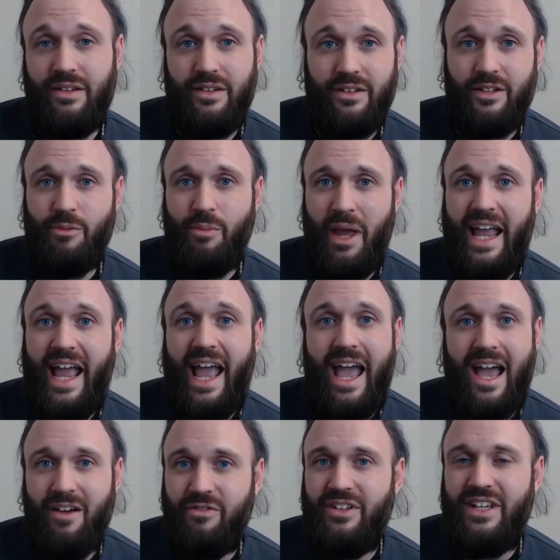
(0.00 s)
to to
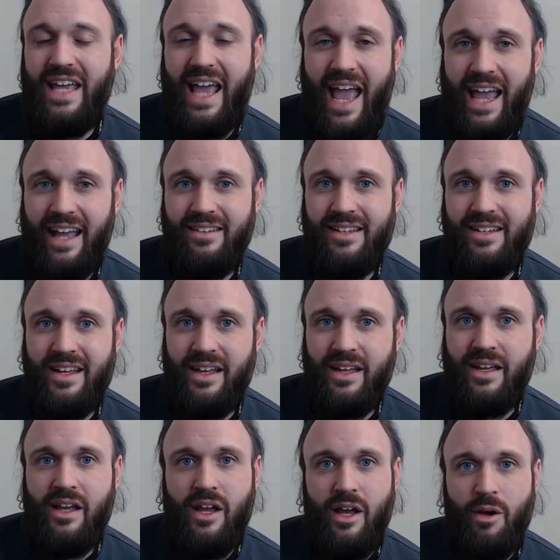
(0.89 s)
make a hefty
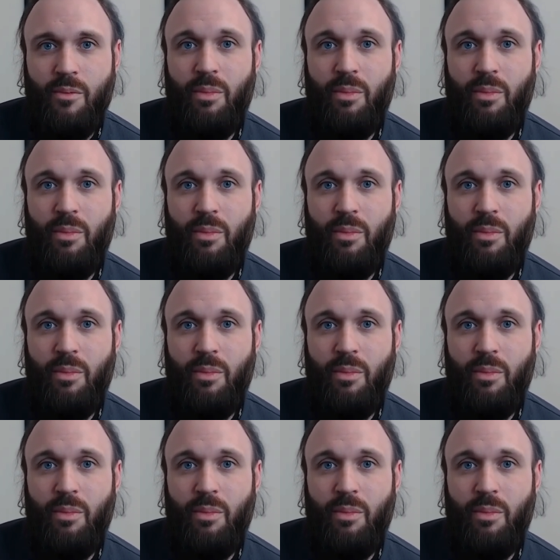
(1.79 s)
exit.